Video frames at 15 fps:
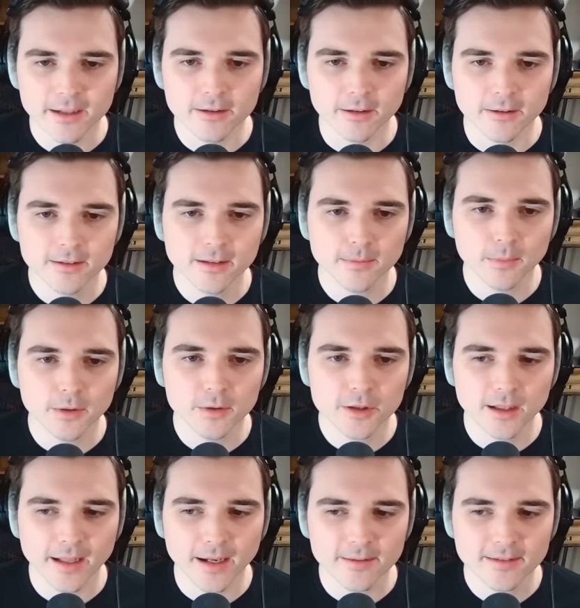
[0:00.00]
There's the blue
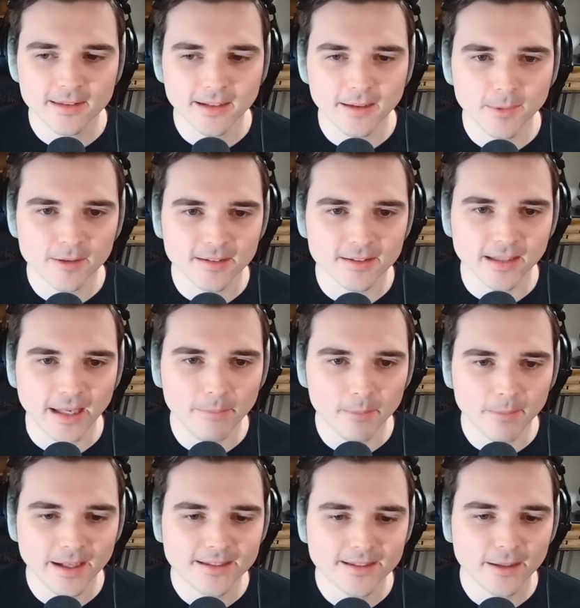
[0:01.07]
shell. I was thinking about sniping
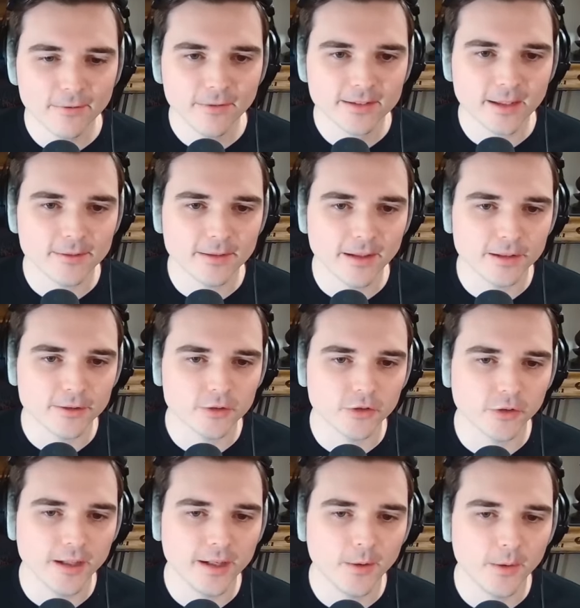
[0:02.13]
myself because I was on a
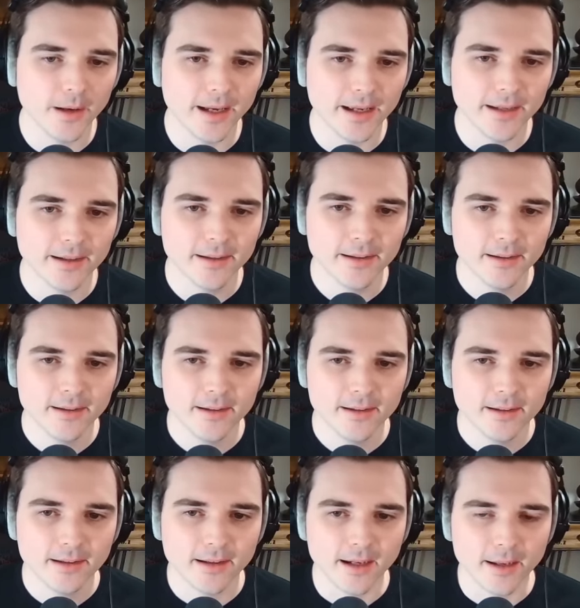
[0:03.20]
straightaway.
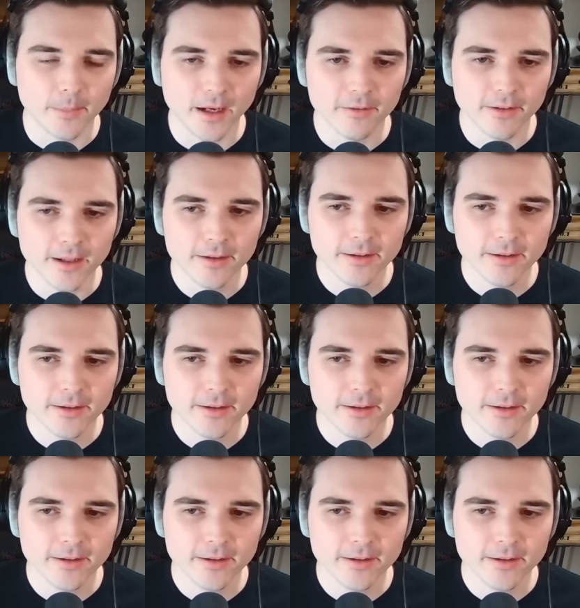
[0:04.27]
But I'd rather